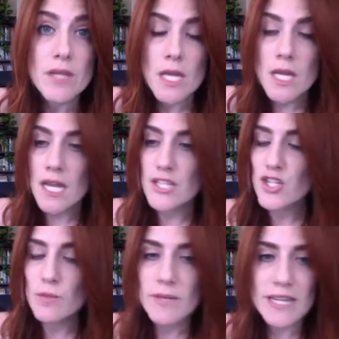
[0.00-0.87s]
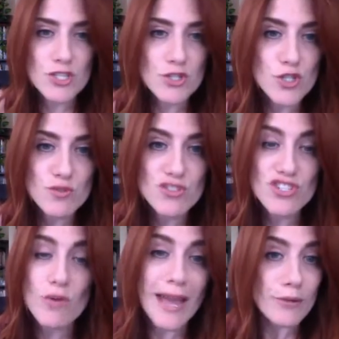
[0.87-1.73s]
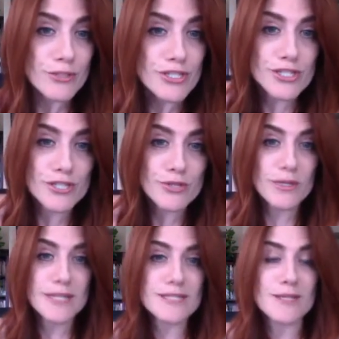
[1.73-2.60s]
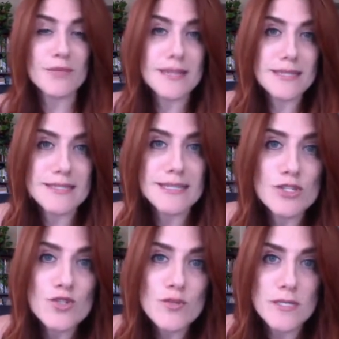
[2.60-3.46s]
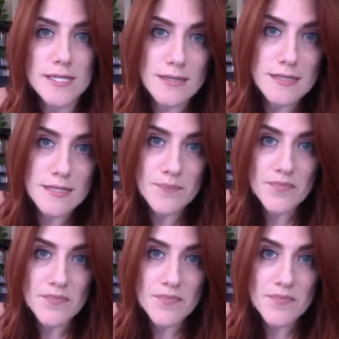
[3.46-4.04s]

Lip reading: It's human nature to zone out when it's something that doesn't interest us.